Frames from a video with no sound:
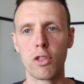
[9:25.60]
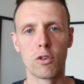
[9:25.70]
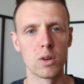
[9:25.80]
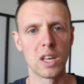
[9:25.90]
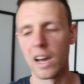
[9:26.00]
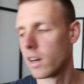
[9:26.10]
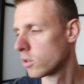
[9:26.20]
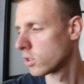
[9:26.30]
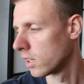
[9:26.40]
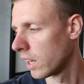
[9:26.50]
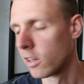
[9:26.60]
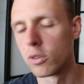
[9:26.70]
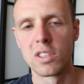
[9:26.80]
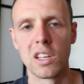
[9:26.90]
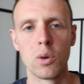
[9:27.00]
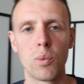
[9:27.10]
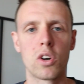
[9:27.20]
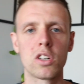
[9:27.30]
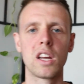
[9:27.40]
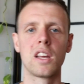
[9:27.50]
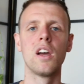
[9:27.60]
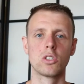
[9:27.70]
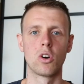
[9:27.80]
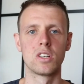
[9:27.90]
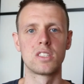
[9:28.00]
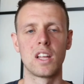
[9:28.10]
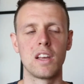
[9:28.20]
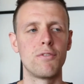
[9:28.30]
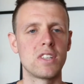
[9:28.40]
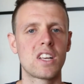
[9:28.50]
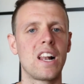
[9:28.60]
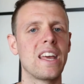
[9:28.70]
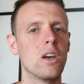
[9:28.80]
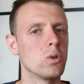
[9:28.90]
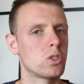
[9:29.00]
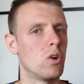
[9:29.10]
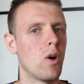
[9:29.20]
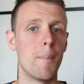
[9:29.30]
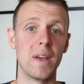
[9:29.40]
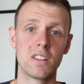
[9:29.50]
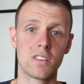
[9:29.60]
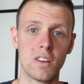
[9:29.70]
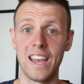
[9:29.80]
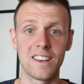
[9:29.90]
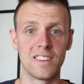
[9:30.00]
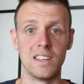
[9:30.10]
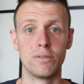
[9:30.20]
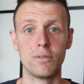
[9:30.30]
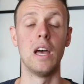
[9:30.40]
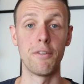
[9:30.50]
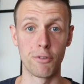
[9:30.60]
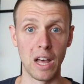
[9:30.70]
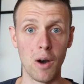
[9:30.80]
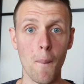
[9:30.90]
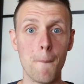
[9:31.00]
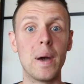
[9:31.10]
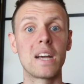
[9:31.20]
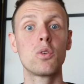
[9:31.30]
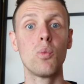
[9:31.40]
through the house and then continue working, so I stay physically also a bit active. And for now, back to